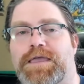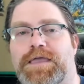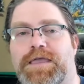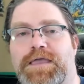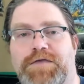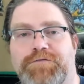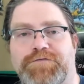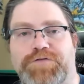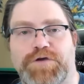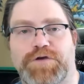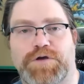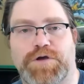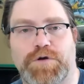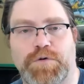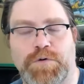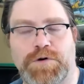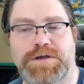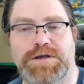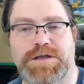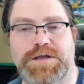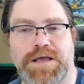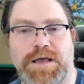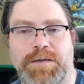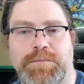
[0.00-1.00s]
If you're
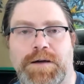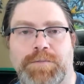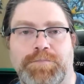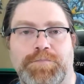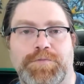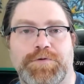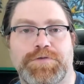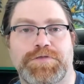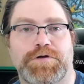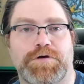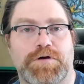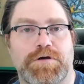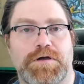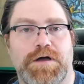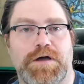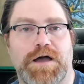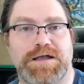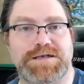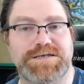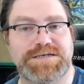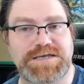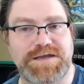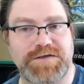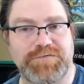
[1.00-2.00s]
going to come up with your a
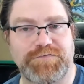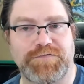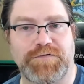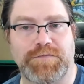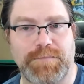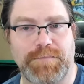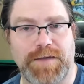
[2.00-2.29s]
different